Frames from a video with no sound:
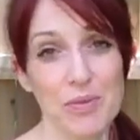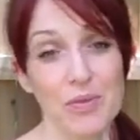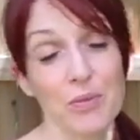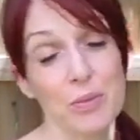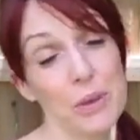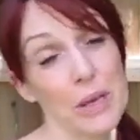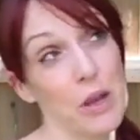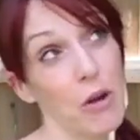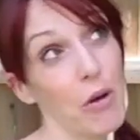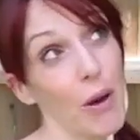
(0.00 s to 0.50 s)

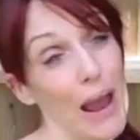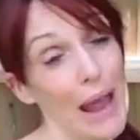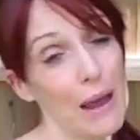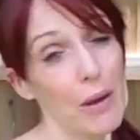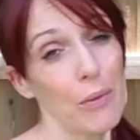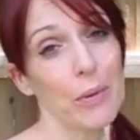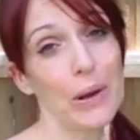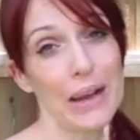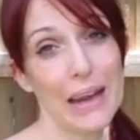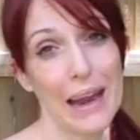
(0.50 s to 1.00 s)
It'd be great,
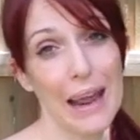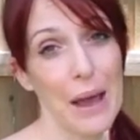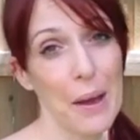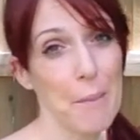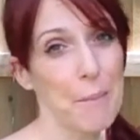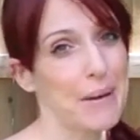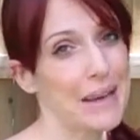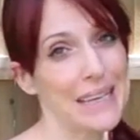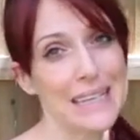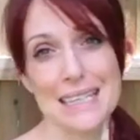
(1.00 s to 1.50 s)
wouldn't it?
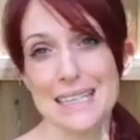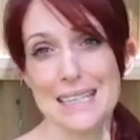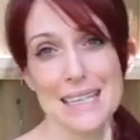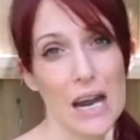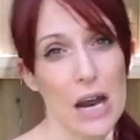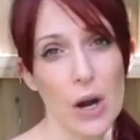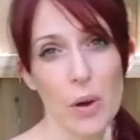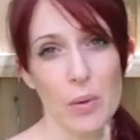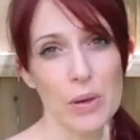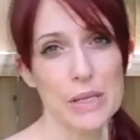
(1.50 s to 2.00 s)
But it's
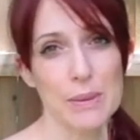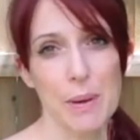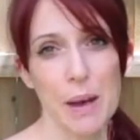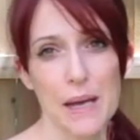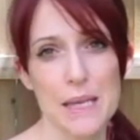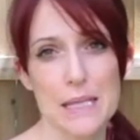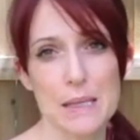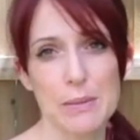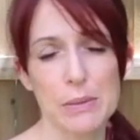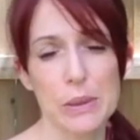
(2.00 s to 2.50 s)
not always
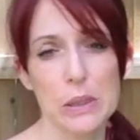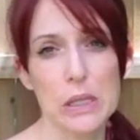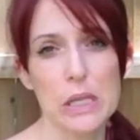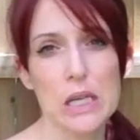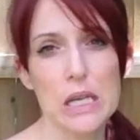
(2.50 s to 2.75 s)
possible.